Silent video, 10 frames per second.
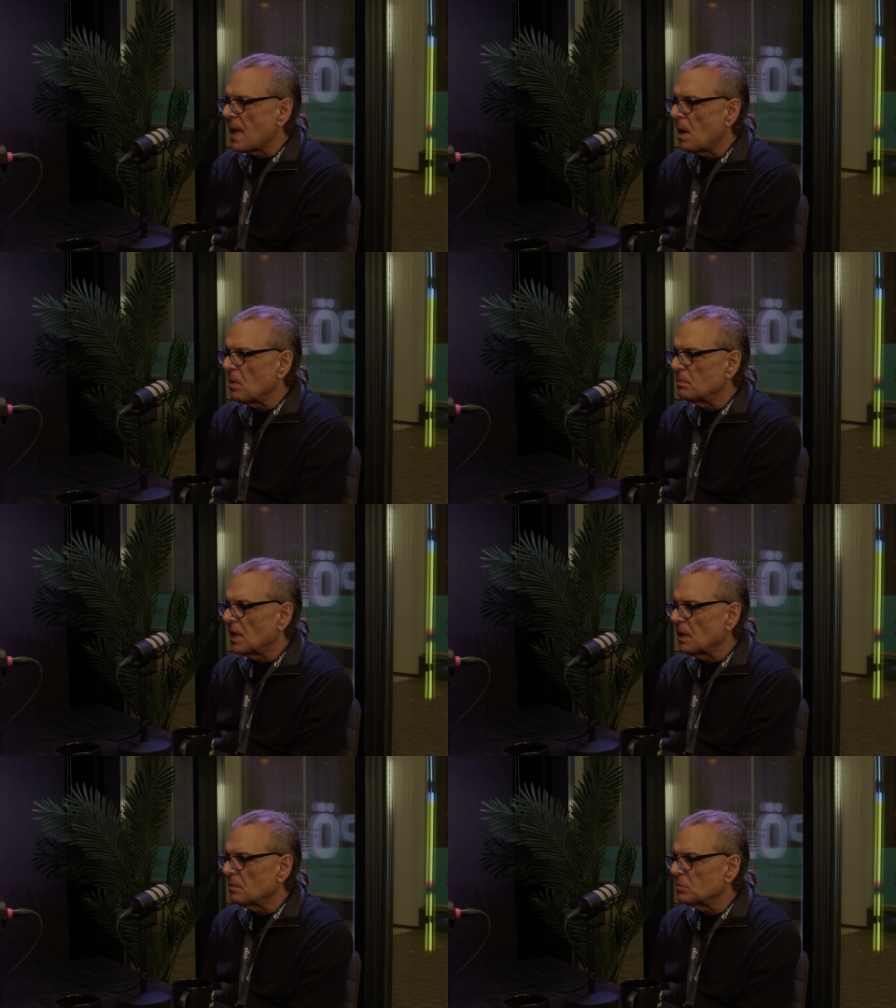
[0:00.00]
a,
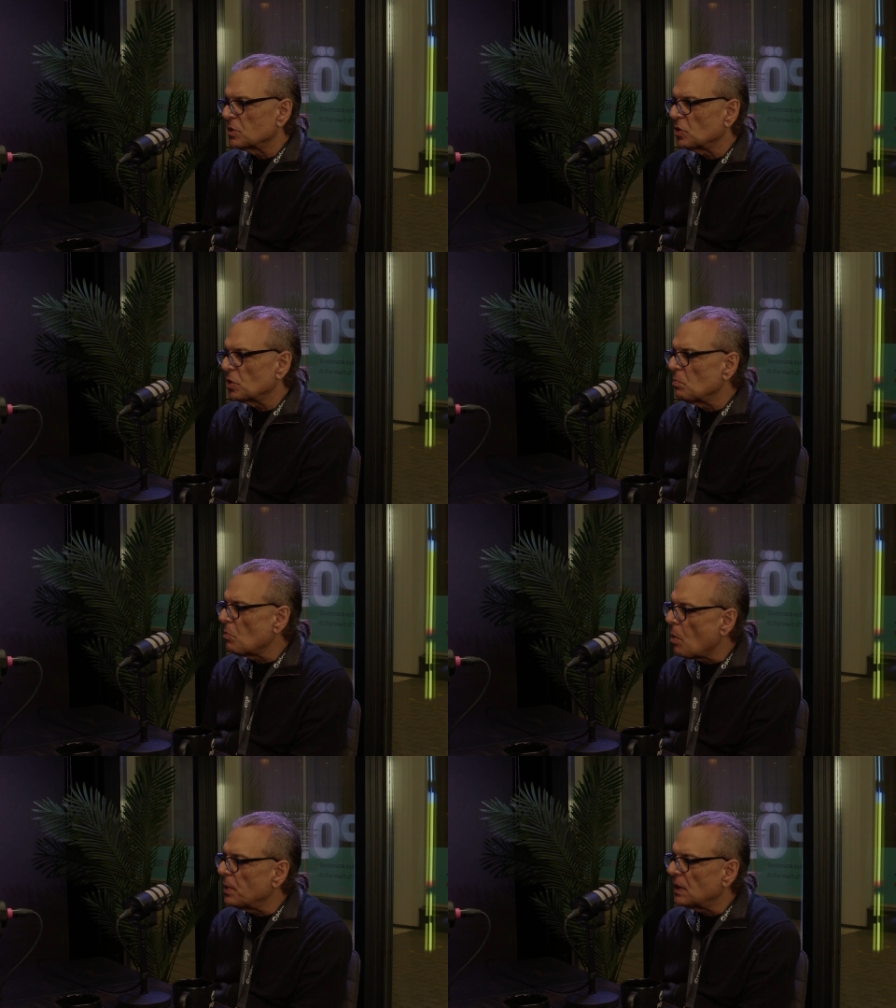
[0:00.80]
a, certain
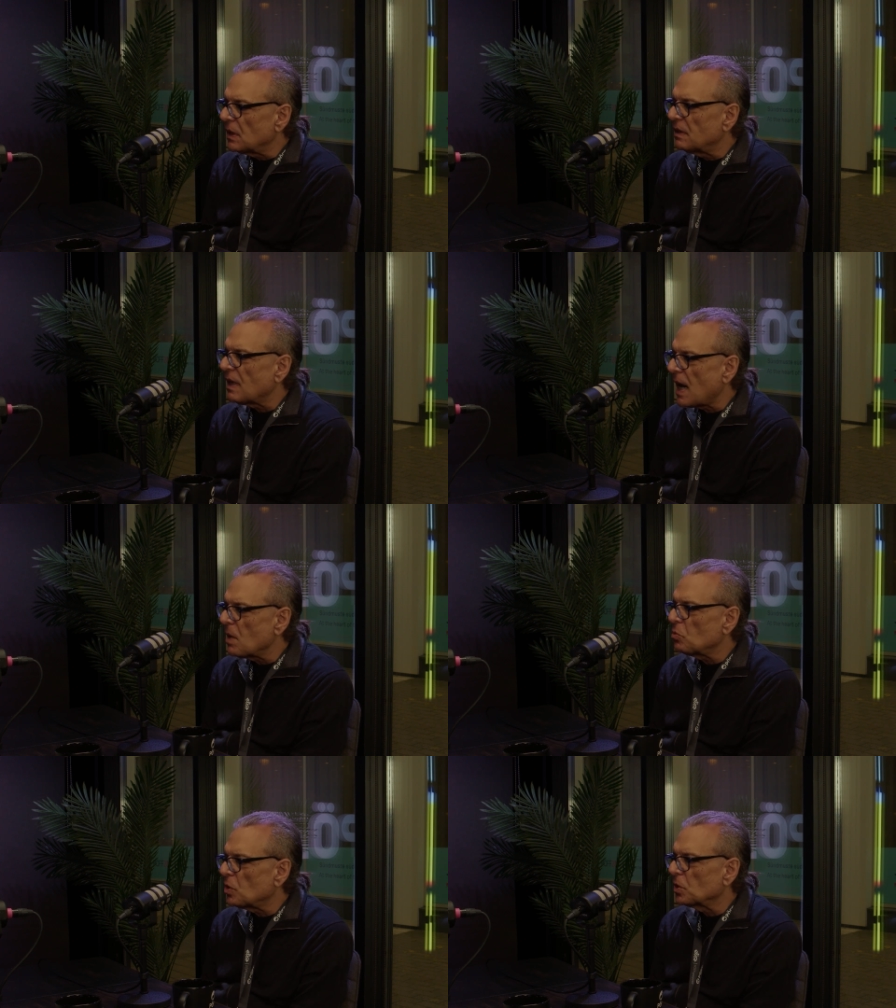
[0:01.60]
moment in
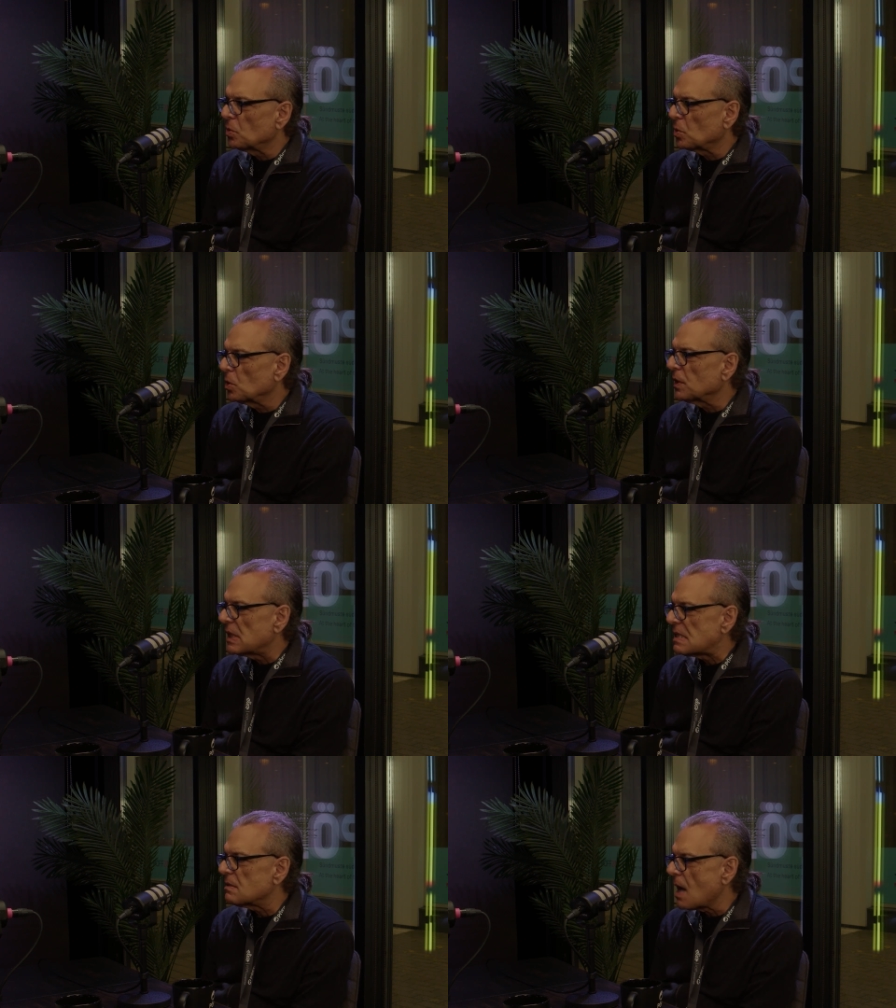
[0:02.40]
time where the world
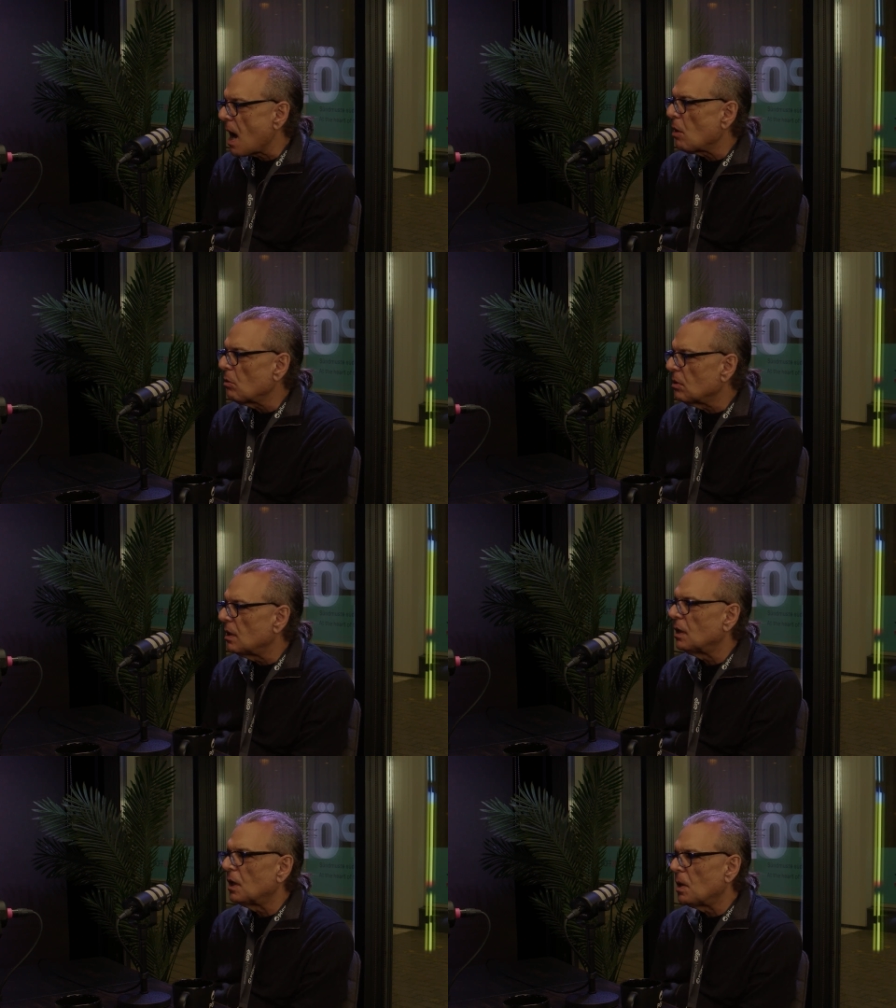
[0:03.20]
is now,
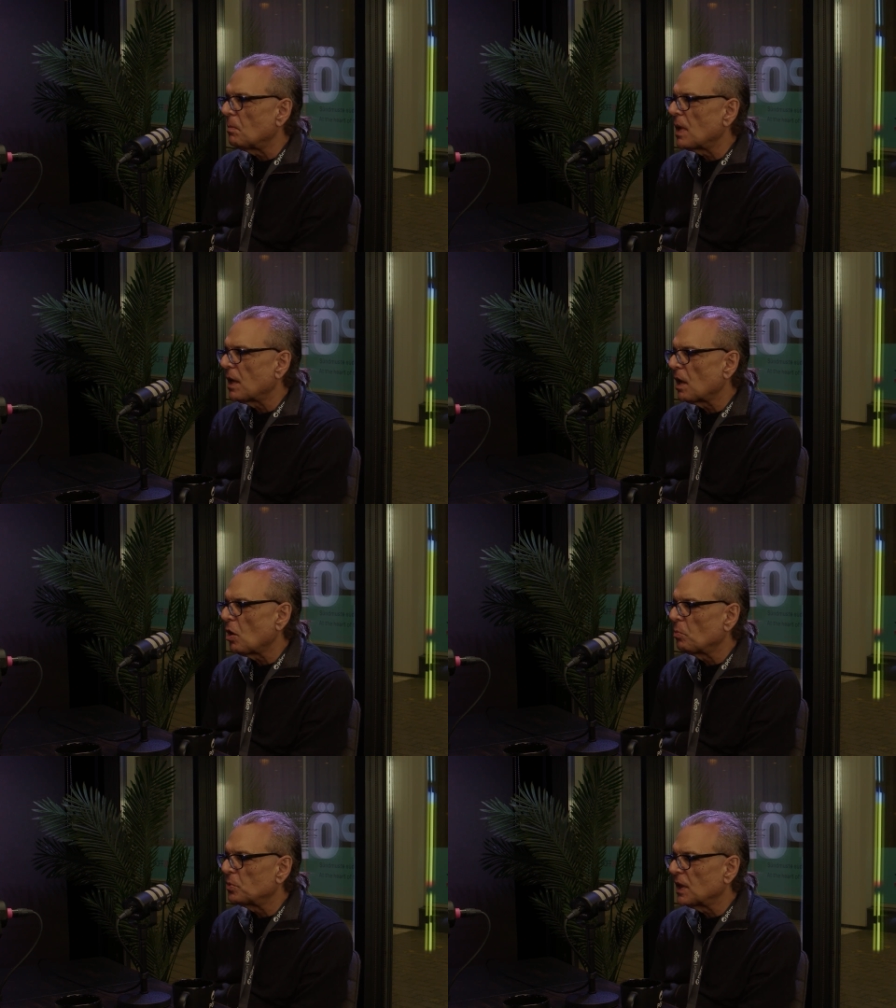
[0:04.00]
um, and I
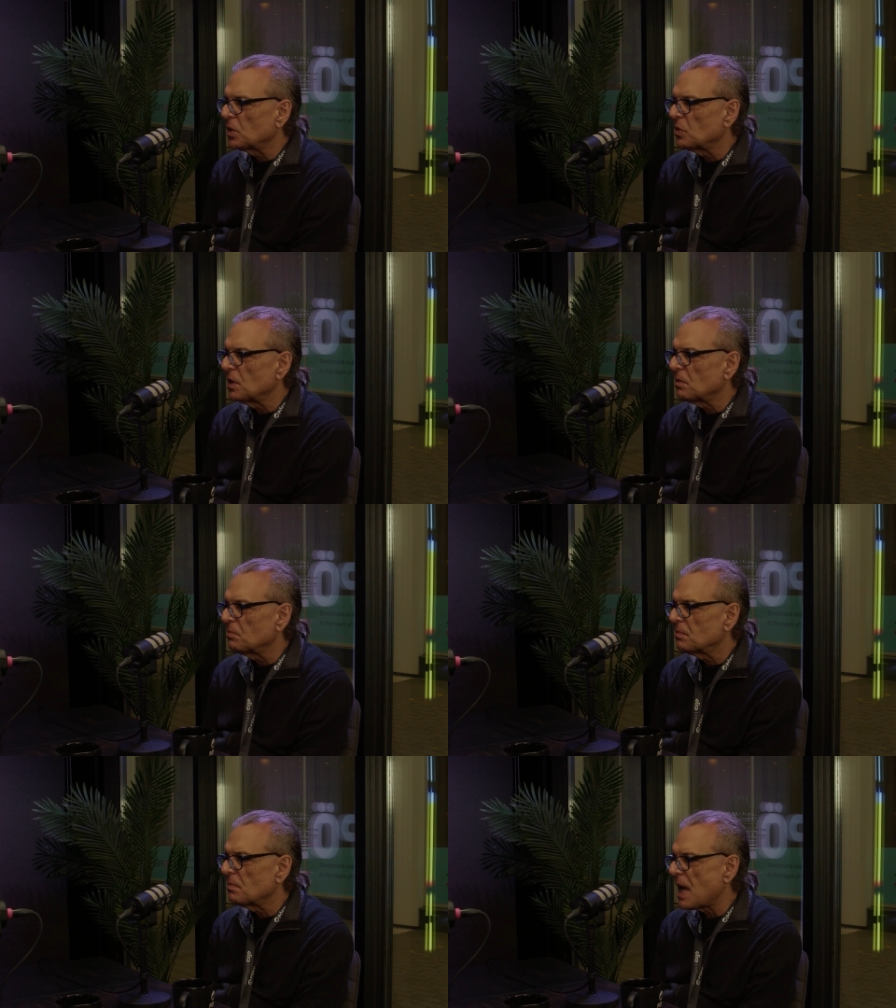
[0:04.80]
hope that we
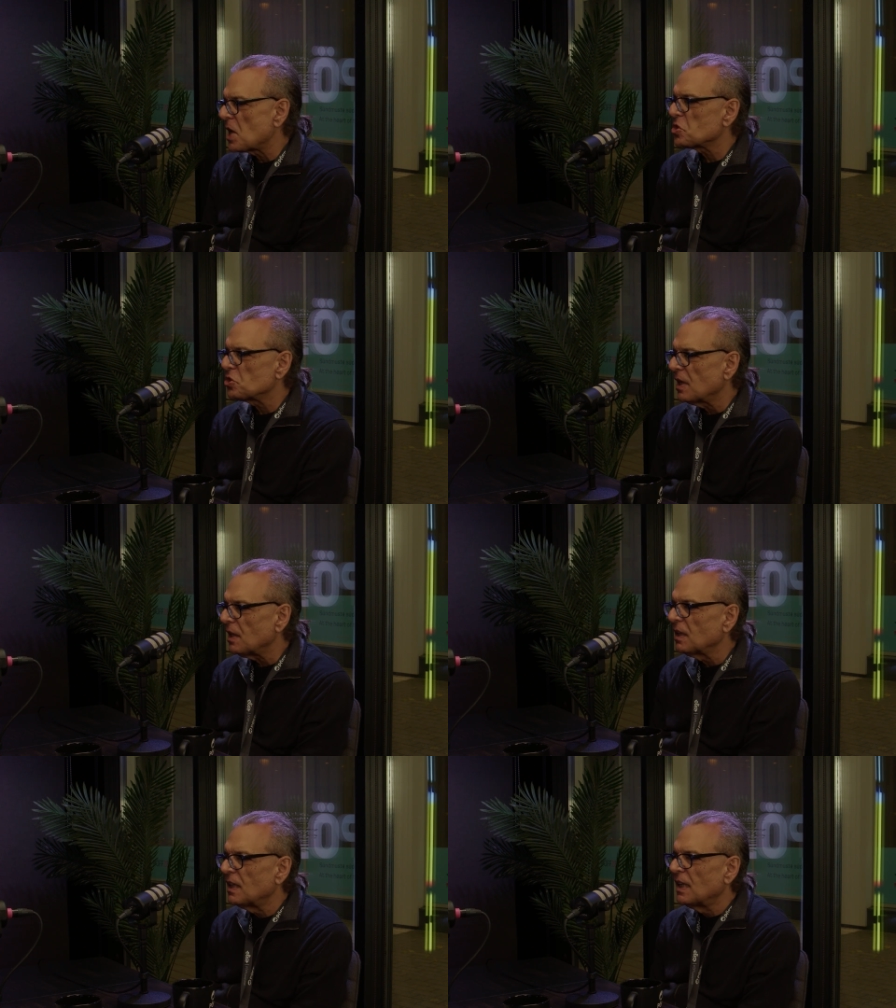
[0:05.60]
manage that